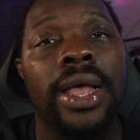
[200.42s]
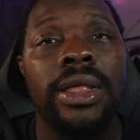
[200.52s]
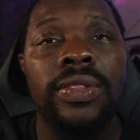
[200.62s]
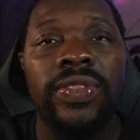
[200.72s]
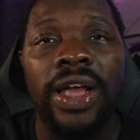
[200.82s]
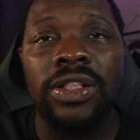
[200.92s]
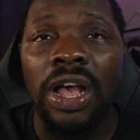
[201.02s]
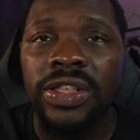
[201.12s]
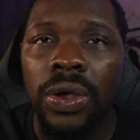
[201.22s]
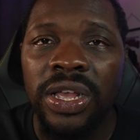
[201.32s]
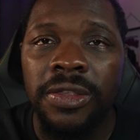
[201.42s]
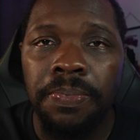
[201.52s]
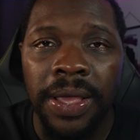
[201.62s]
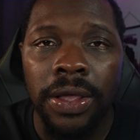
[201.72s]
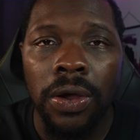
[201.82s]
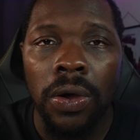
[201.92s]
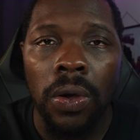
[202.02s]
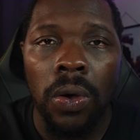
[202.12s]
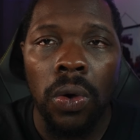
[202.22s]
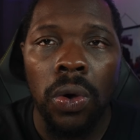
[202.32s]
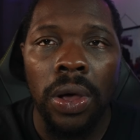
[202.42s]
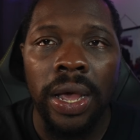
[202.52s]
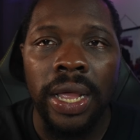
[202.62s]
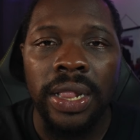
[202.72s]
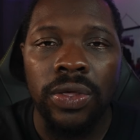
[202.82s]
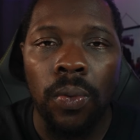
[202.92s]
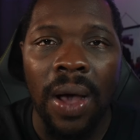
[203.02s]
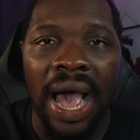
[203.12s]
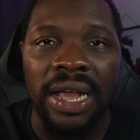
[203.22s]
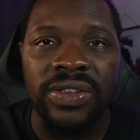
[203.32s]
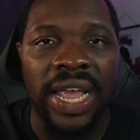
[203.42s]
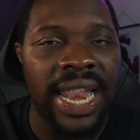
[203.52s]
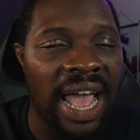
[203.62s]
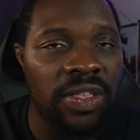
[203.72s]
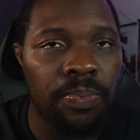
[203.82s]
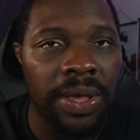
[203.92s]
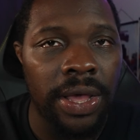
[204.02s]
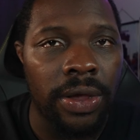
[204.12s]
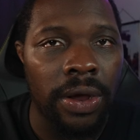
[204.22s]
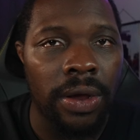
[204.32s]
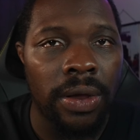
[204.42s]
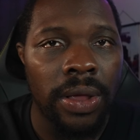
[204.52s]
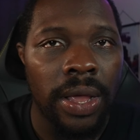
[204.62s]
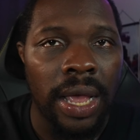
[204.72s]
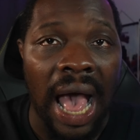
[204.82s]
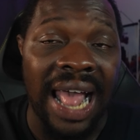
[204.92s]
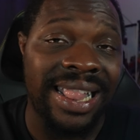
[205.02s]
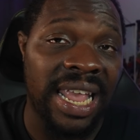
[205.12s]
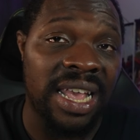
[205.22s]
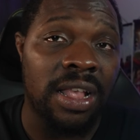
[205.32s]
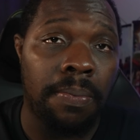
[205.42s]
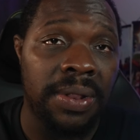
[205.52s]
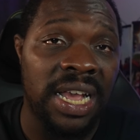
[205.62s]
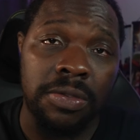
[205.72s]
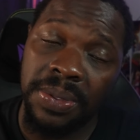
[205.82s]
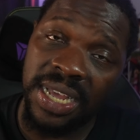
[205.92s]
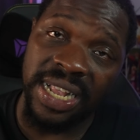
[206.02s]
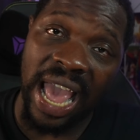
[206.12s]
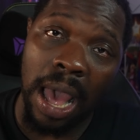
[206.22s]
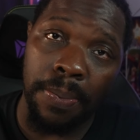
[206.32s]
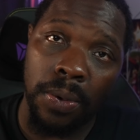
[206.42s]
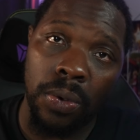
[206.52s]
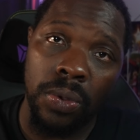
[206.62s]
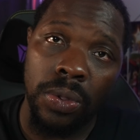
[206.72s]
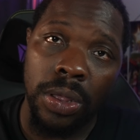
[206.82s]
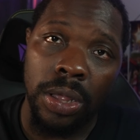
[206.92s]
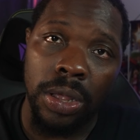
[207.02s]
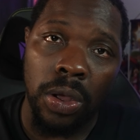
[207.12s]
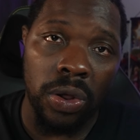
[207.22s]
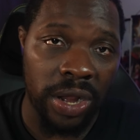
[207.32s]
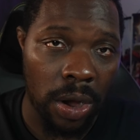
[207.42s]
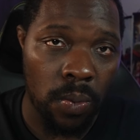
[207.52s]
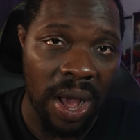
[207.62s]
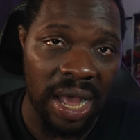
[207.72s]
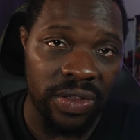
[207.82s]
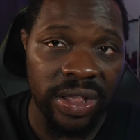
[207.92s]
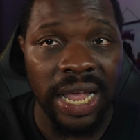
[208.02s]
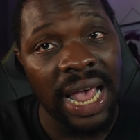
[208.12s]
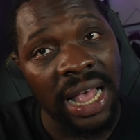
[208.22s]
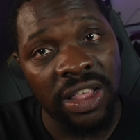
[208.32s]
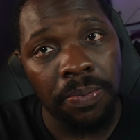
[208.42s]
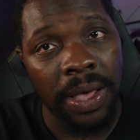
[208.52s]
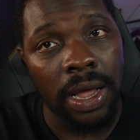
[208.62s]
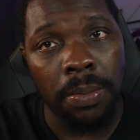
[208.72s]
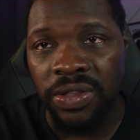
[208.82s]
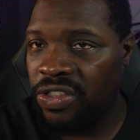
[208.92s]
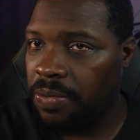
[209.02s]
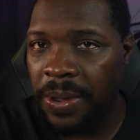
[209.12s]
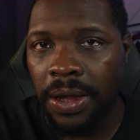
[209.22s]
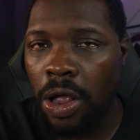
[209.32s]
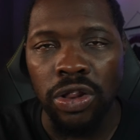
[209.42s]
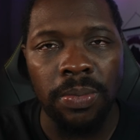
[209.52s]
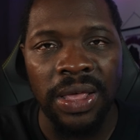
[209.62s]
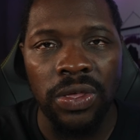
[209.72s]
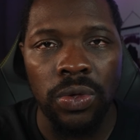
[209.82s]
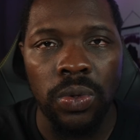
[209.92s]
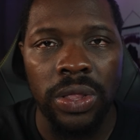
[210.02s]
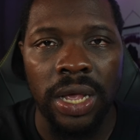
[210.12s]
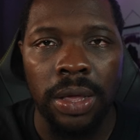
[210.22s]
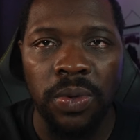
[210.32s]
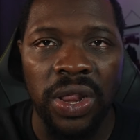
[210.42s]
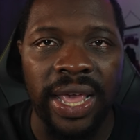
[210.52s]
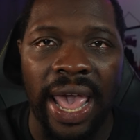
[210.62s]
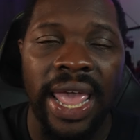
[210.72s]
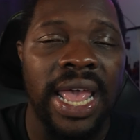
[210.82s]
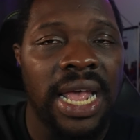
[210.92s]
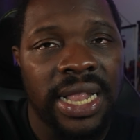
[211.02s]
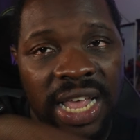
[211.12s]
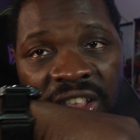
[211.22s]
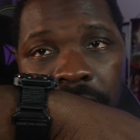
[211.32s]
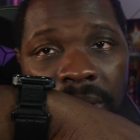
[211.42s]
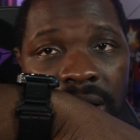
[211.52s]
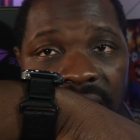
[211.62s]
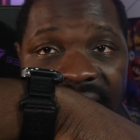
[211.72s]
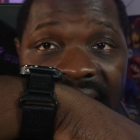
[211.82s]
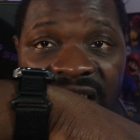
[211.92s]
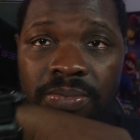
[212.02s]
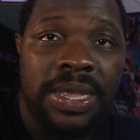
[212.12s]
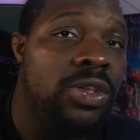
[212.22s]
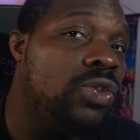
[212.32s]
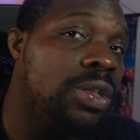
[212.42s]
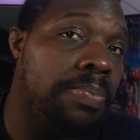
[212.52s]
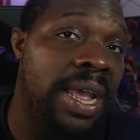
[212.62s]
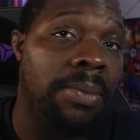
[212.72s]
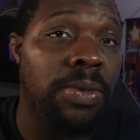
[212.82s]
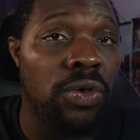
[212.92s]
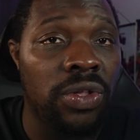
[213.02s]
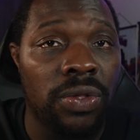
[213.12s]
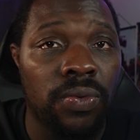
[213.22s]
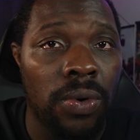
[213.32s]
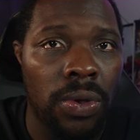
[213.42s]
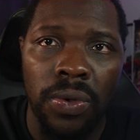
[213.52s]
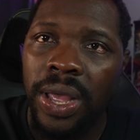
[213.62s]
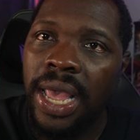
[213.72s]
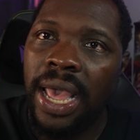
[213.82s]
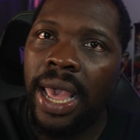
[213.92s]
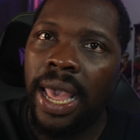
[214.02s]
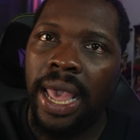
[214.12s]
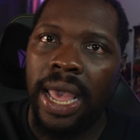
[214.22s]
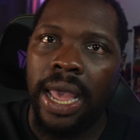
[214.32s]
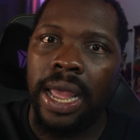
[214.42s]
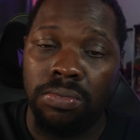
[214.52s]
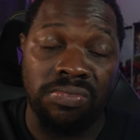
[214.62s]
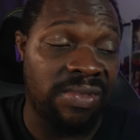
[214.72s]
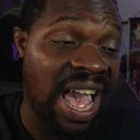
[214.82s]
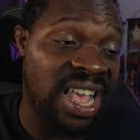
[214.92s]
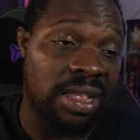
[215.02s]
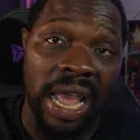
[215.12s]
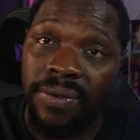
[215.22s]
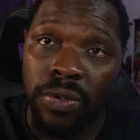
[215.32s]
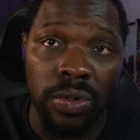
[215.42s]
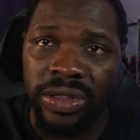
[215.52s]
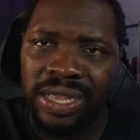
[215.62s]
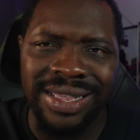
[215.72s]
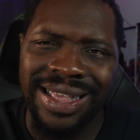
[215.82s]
There's also a speaker on the watch, and that speaker I think is a plus, because Apple on their watch, it has a speaker, but the speaker only be used to communicate. This speaker can actually be used to play music through, and that, if you just